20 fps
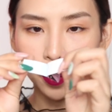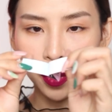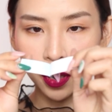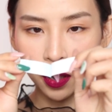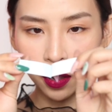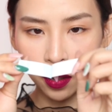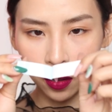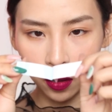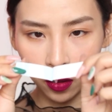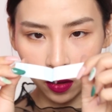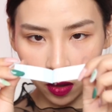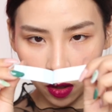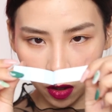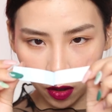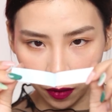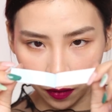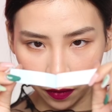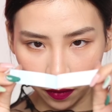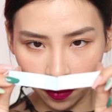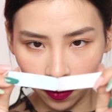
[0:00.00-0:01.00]
Peel
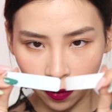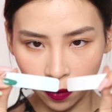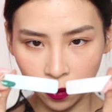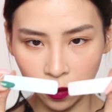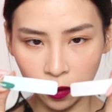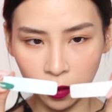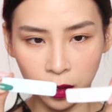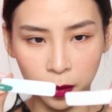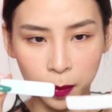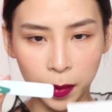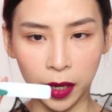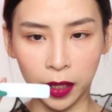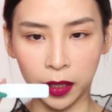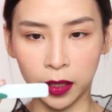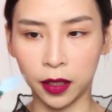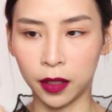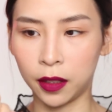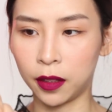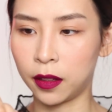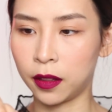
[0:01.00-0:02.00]
off the
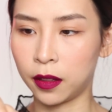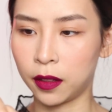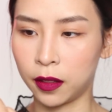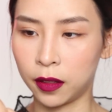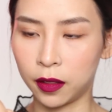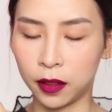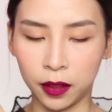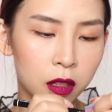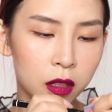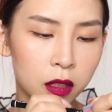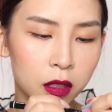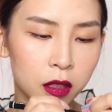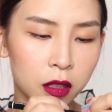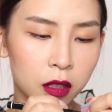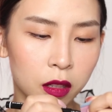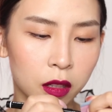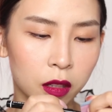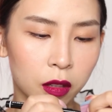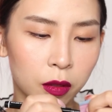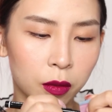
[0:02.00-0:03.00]
backing.
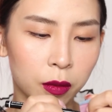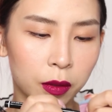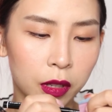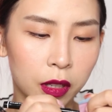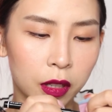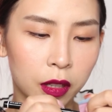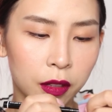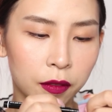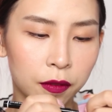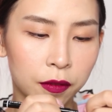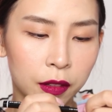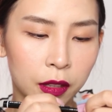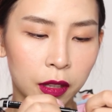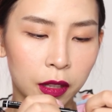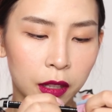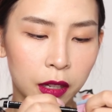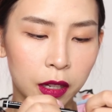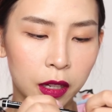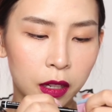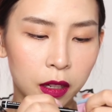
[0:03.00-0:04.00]
Quickly fill
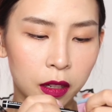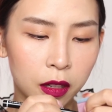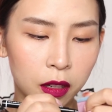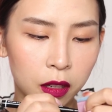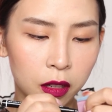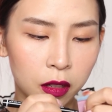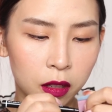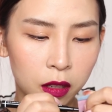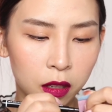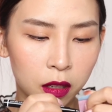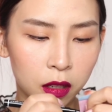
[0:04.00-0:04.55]
it in.